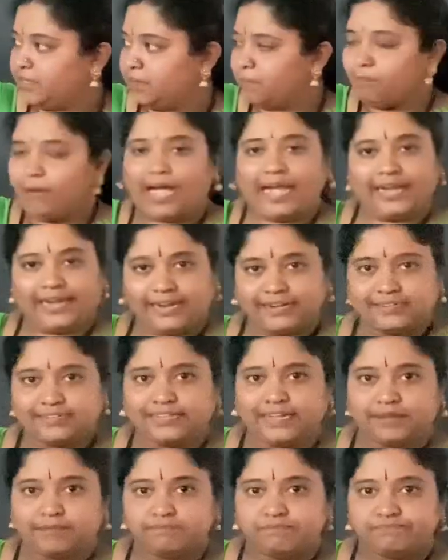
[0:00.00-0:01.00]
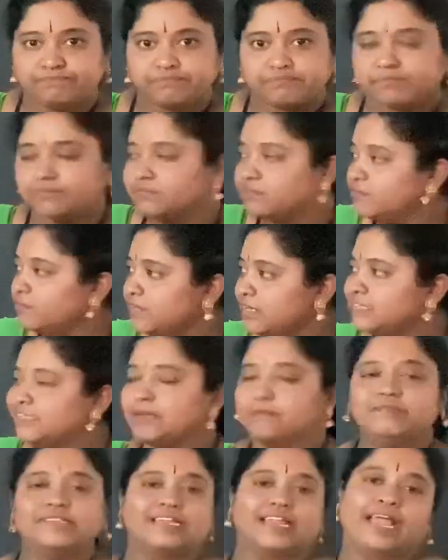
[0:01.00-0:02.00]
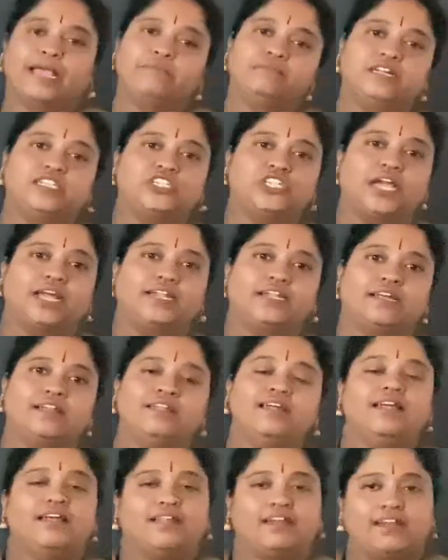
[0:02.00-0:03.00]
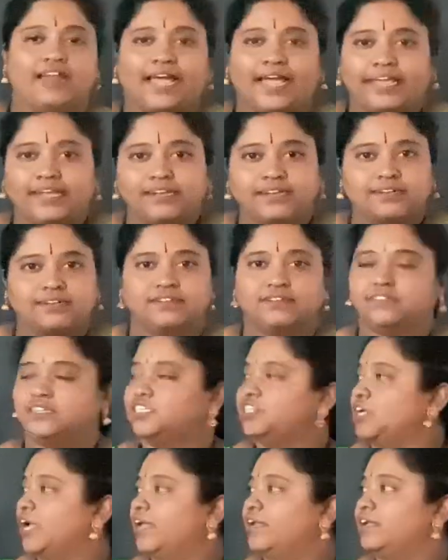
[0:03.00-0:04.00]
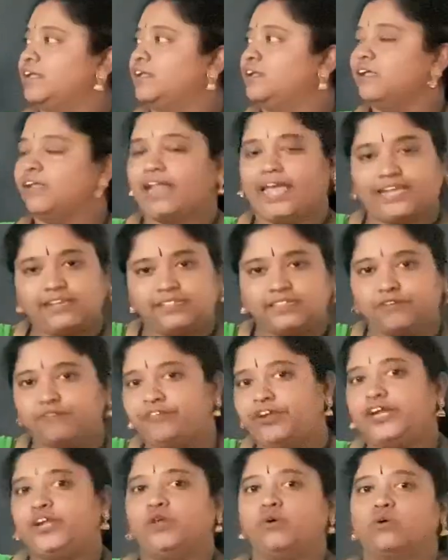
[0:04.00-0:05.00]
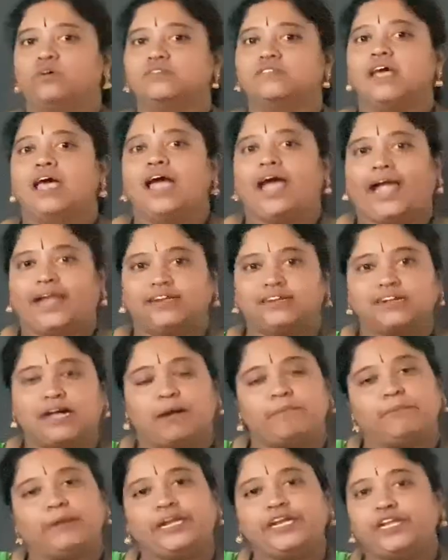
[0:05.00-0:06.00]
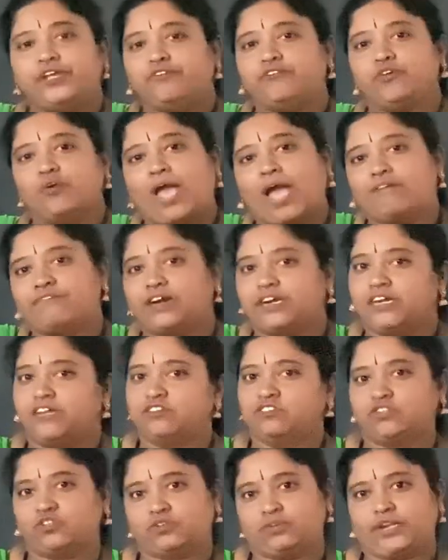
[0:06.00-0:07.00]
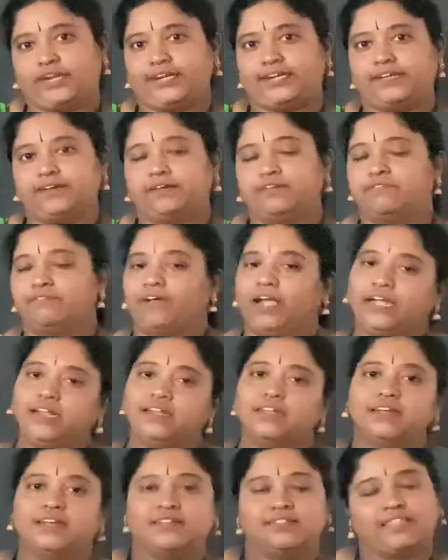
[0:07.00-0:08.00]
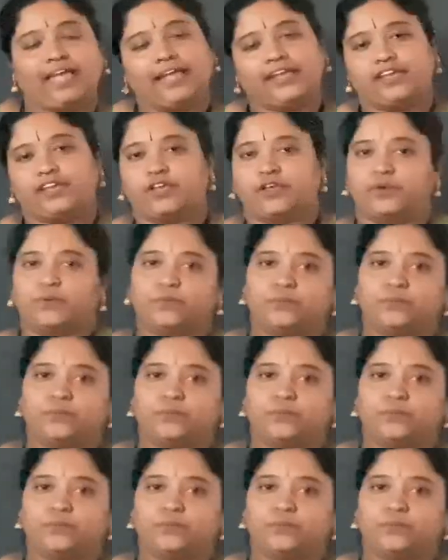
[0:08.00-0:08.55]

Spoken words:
By head them, subscribe the channel, like the videos, and comment if you have understood it. Fine. Thank you.